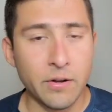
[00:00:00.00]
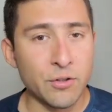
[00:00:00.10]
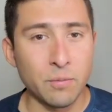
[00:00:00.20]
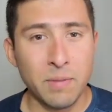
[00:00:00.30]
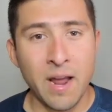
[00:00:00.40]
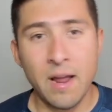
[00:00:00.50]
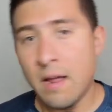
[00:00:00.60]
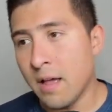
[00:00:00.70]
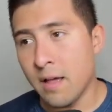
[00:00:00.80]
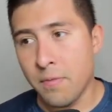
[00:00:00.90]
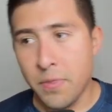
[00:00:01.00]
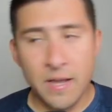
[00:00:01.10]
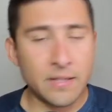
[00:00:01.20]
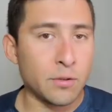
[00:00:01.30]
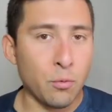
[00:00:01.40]
supply.
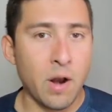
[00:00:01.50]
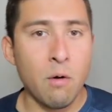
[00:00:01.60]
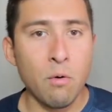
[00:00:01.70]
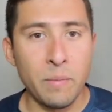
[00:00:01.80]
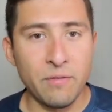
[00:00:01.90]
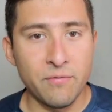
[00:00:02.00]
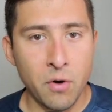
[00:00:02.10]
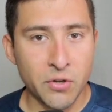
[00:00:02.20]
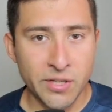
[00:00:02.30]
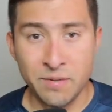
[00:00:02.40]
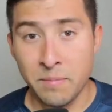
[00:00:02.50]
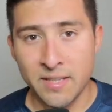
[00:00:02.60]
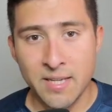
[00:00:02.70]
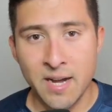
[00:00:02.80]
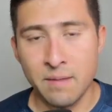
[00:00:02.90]
This is what I will be focusing my
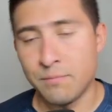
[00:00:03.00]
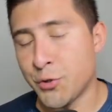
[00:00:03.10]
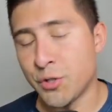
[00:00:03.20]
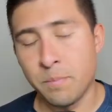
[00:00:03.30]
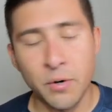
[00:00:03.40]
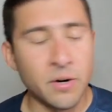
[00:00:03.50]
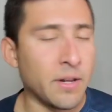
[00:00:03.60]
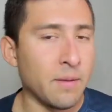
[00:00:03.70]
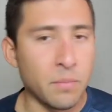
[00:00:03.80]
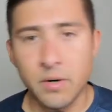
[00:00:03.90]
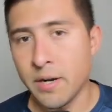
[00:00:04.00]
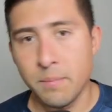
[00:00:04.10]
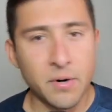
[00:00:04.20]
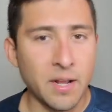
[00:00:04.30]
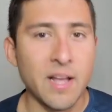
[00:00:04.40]
time, just
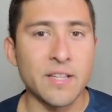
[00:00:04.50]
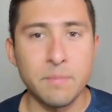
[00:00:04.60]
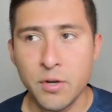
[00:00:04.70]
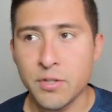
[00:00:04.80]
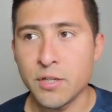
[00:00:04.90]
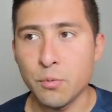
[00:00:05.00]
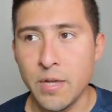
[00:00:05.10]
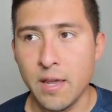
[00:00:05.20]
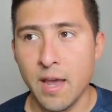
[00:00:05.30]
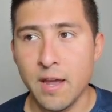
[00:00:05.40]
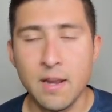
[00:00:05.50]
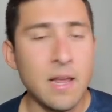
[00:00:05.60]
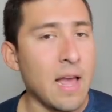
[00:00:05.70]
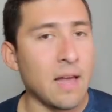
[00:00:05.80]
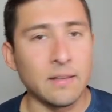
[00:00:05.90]
burning as much as we can
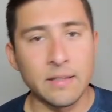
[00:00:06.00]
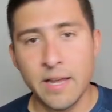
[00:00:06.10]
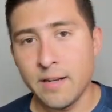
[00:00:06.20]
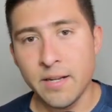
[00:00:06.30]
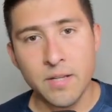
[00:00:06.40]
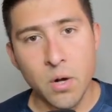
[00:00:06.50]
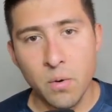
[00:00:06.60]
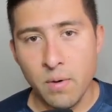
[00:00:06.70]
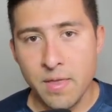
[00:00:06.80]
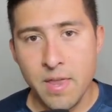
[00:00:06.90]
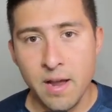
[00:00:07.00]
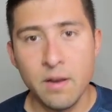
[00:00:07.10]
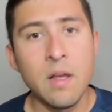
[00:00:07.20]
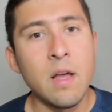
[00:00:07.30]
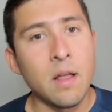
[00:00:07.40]
and letting it go. And
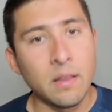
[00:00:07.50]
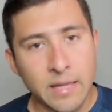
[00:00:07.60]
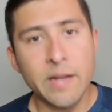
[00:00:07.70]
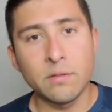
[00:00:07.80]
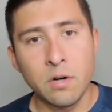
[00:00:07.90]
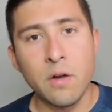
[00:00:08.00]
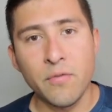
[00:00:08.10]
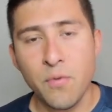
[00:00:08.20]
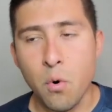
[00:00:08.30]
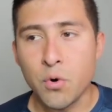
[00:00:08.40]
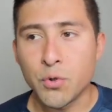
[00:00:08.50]
then later on, of course,